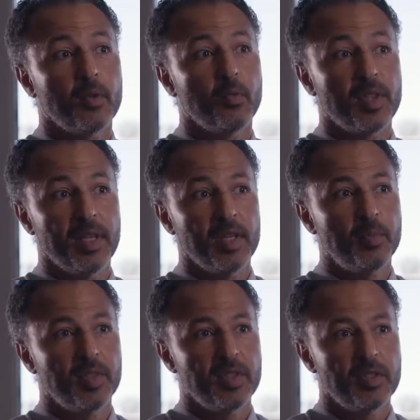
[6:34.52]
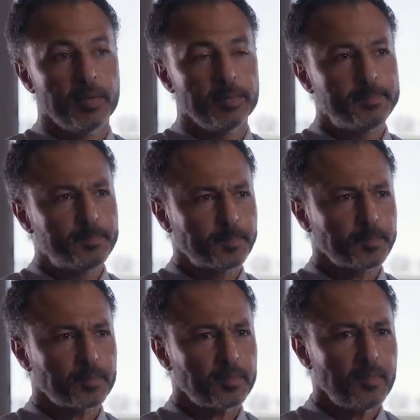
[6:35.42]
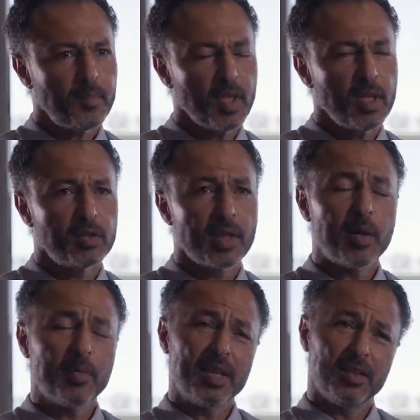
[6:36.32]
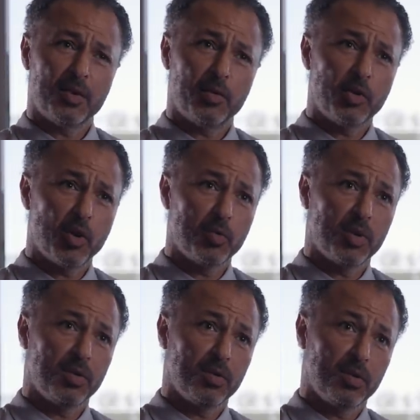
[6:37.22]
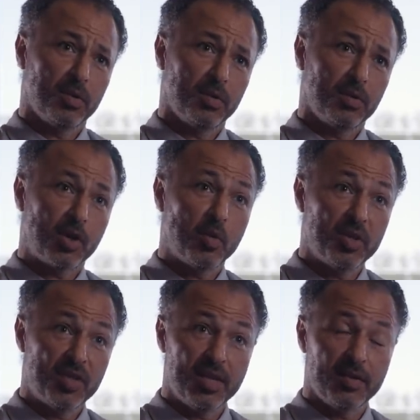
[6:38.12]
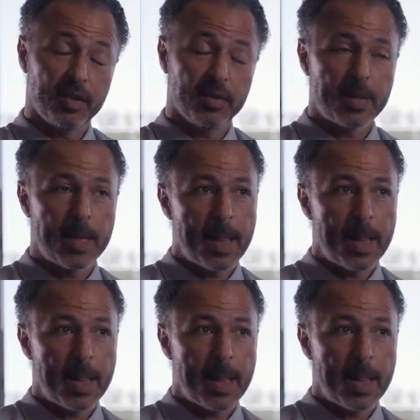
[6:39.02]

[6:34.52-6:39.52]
within each position. So that makes the recruitment so much easier.